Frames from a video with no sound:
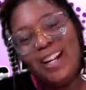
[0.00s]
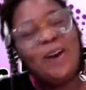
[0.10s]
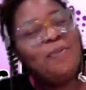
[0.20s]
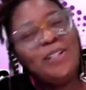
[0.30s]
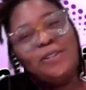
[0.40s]

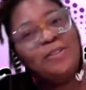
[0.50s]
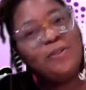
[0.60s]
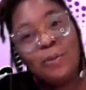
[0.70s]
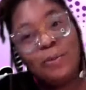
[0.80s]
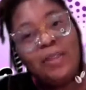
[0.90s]
allow me to
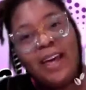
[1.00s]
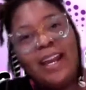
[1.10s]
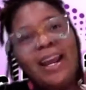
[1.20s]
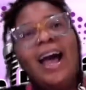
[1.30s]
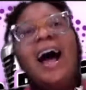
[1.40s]
inform you
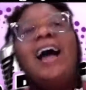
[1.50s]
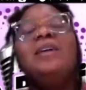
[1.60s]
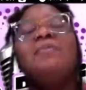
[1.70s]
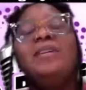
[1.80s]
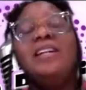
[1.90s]
that
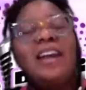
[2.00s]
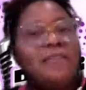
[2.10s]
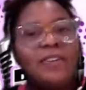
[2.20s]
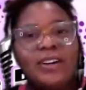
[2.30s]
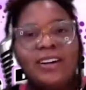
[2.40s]
I am
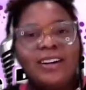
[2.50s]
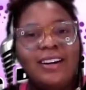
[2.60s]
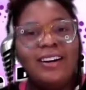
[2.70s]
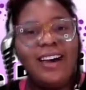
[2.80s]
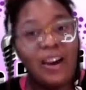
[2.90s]

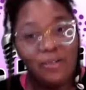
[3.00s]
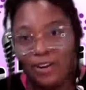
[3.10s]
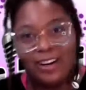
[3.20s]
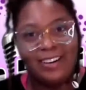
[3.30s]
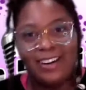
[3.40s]
never,
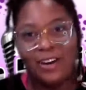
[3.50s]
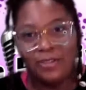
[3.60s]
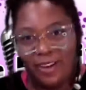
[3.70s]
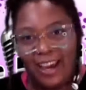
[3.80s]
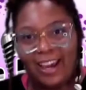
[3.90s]
ever
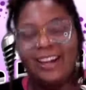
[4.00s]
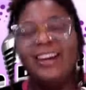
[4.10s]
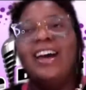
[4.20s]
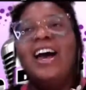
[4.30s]
a fan